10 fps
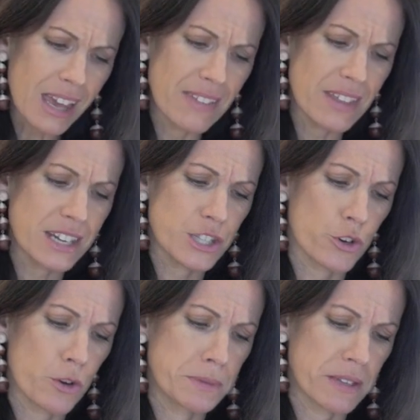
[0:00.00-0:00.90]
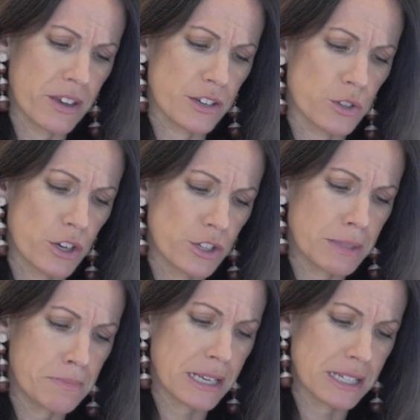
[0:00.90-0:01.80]
And then it's the herbs in there. So I
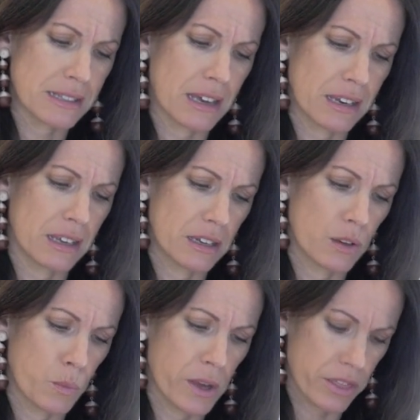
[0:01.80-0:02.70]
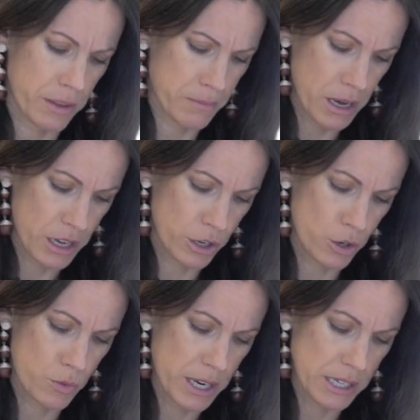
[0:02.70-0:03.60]
just mix that in with my
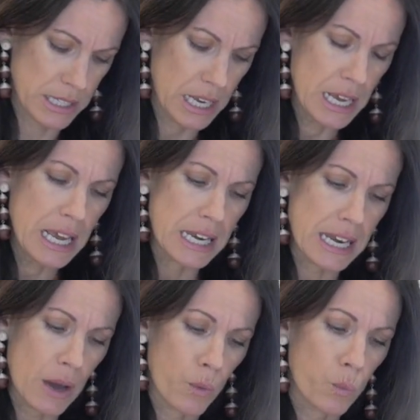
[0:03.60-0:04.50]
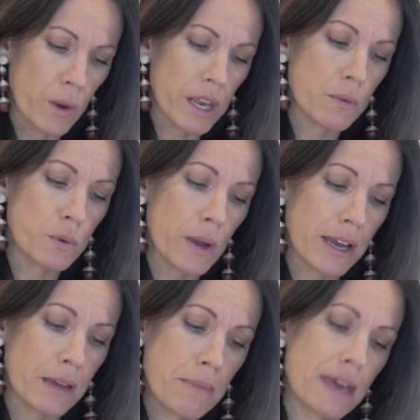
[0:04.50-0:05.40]
greens. Now, what I would
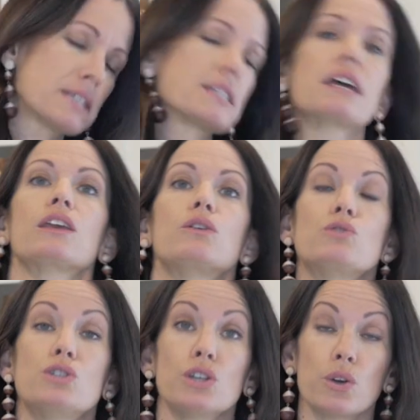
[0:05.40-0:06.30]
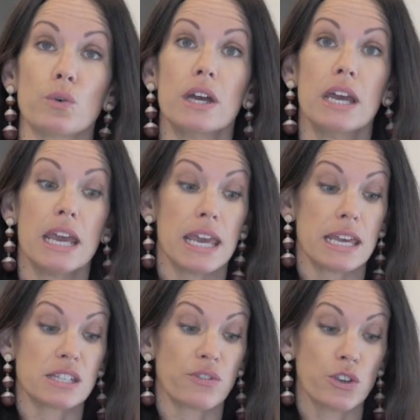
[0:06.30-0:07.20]
recommend that you do
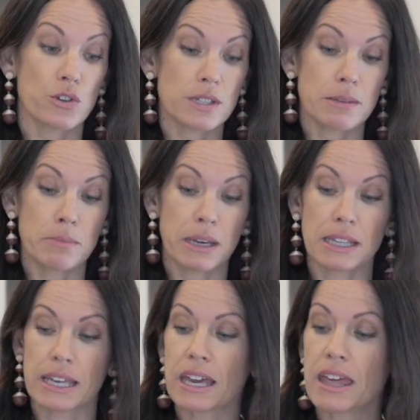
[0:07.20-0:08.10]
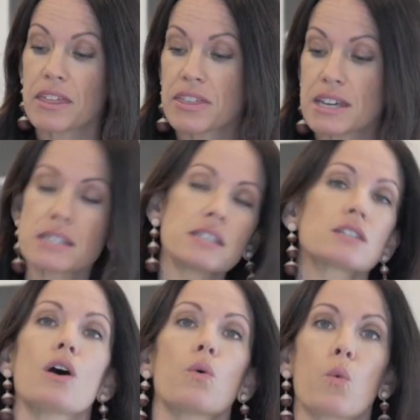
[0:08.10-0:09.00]
is if you're somebody like, this
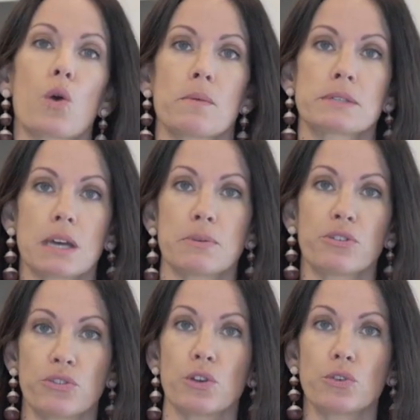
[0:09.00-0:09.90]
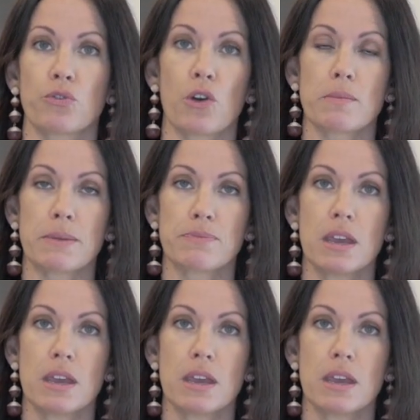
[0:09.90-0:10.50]
is all warmed up food for me.